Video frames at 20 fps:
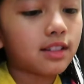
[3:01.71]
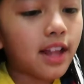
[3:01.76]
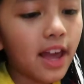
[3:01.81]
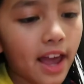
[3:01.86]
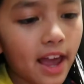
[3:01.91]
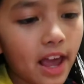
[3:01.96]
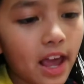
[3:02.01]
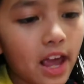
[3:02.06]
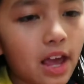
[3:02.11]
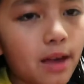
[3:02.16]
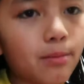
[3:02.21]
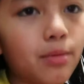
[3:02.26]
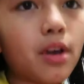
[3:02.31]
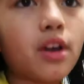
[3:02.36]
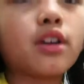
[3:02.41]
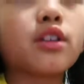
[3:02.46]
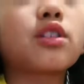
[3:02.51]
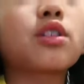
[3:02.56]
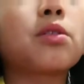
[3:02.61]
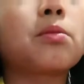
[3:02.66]
name,
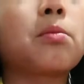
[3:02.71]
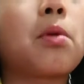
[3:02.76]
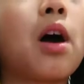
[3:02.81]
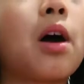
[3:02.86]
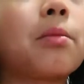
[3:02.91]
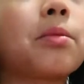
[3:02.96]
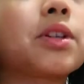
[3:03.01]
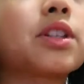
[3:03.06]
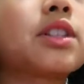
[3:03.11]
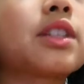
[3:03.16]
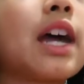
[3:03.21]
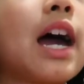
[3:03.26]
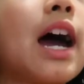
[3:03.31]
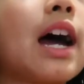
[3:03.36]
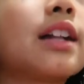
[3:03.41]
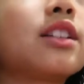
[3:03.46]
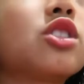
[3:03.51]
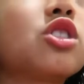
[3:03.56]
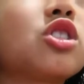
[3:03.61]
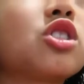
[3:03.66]
your mom and
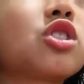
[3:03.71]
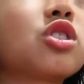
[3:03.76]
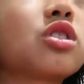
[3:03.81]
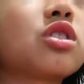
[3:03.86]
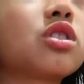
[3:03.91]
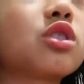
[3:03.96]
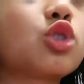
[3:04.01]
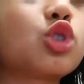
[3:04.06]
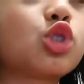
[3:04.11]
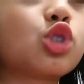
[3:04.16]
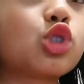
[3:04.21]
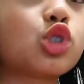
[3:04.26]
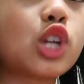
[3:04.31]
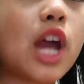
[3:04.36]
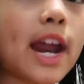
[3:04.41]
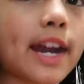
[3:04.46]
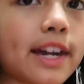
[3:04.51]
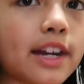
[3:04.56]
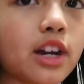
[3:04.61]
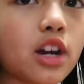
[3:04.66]
dad's
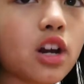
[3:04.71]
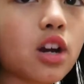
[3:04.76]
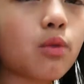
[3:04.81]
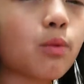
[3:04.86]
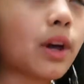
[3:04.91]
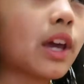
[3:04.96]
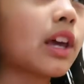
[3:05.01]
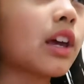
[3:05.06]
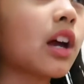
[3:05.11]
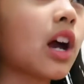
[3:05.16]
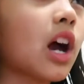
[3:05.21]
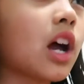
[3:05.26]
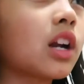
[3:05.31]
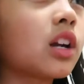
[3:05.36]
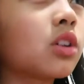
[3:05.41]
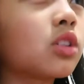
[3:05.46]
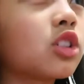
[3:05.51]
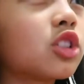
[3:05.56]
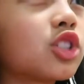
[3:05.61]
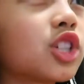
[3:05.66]
gender. Wait, I
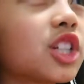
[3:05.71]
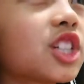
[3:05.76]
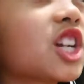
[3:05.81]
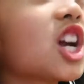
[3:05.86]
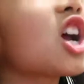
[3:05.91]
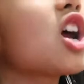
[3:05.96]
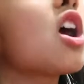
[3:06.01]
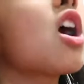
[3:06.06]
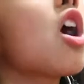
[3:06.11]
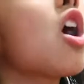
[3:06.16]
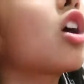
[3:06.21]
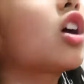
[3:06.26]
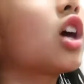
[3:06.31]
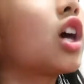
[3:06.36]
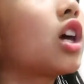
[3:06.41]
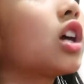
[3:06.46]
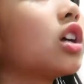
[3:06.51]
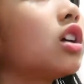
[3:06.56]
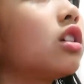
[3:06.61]
know their gender. Okay.